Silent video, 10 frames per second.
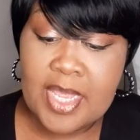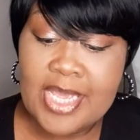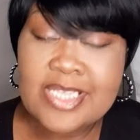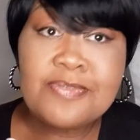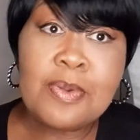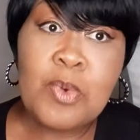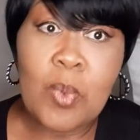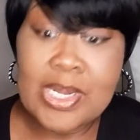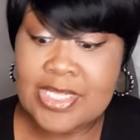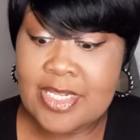is from
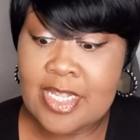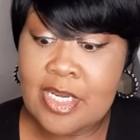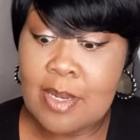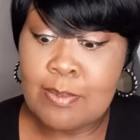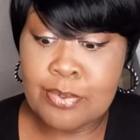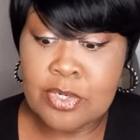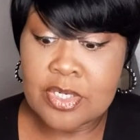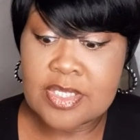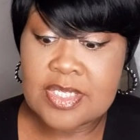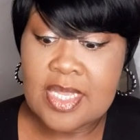Gwendolyn
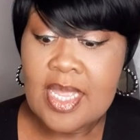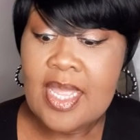Brooks.